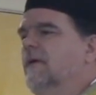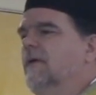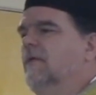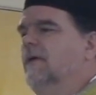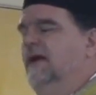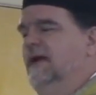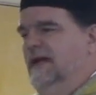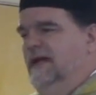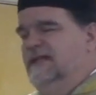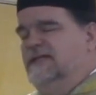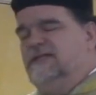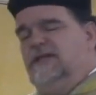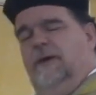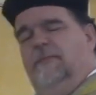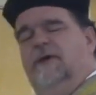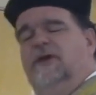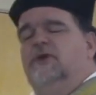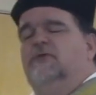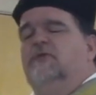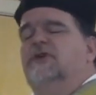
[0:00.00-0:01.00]
We need
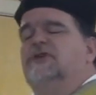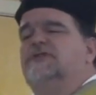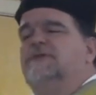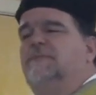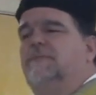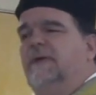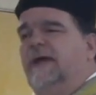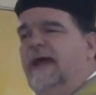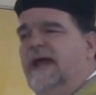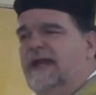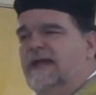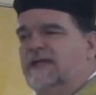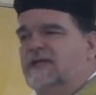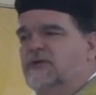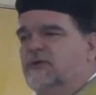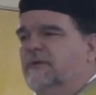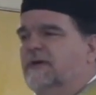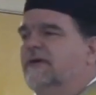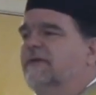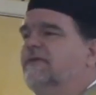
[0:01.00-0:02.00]
someone to explain
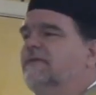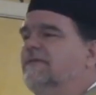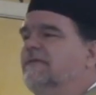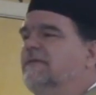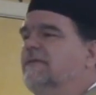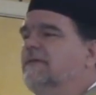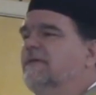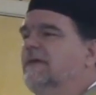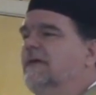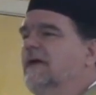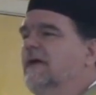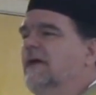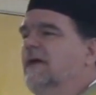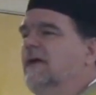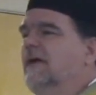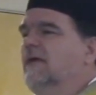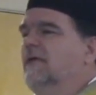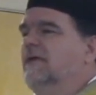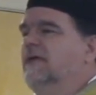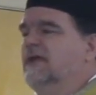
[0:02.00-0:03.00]
it to us.
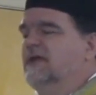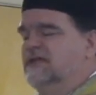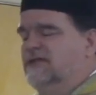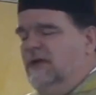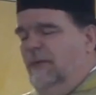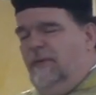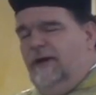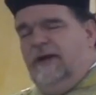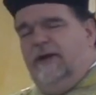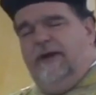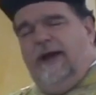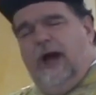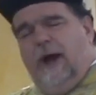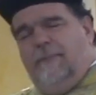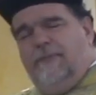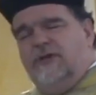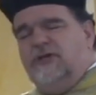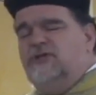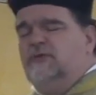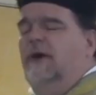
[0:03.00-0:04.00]
We need someone to
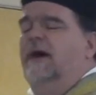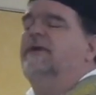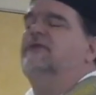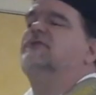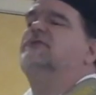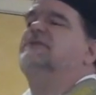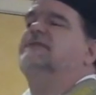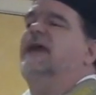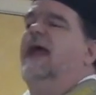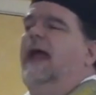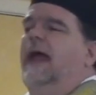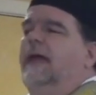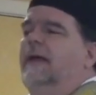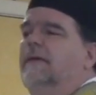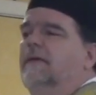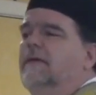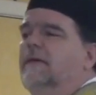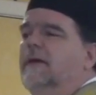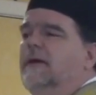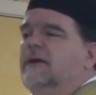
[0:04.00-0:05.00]
help us to
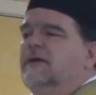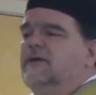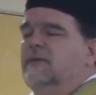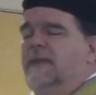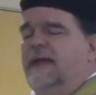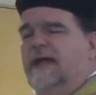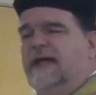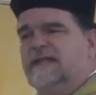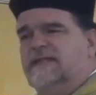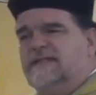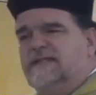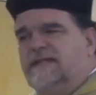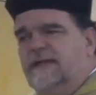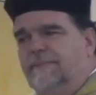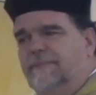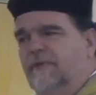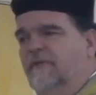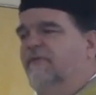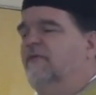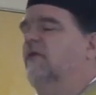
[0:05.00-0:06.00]
understand, to make it
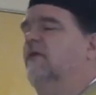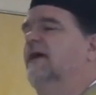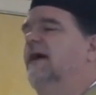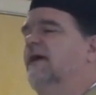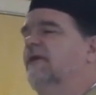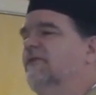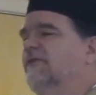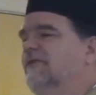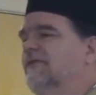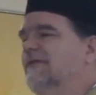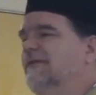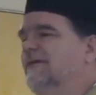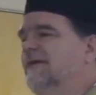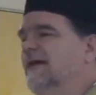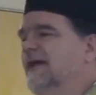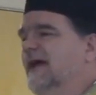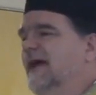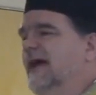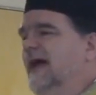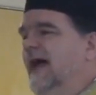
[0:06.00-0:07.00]
simple for us.
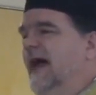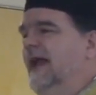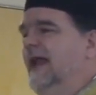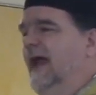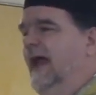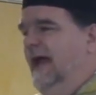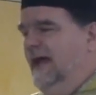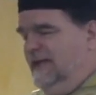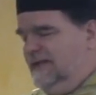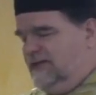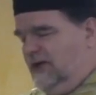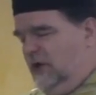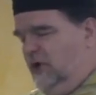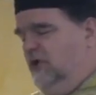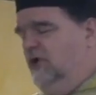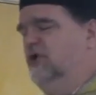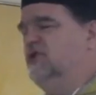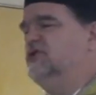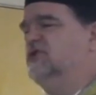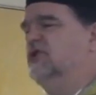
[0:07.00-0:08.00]
And hence our
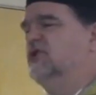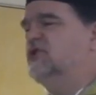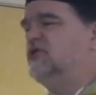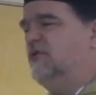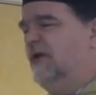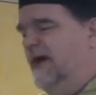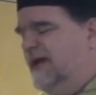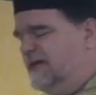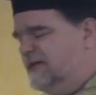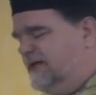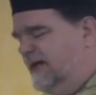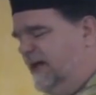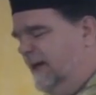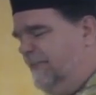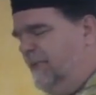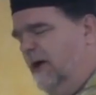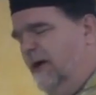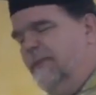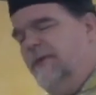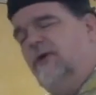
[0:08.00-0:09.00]
Lord Jesus Christ said
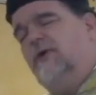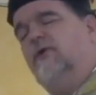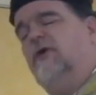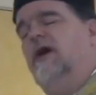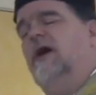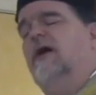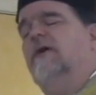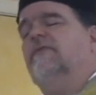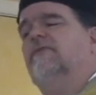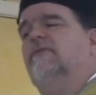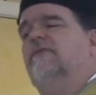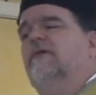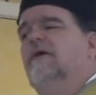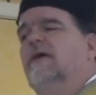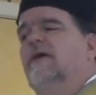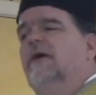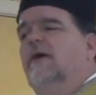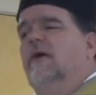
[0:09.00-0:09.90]
upon the cross,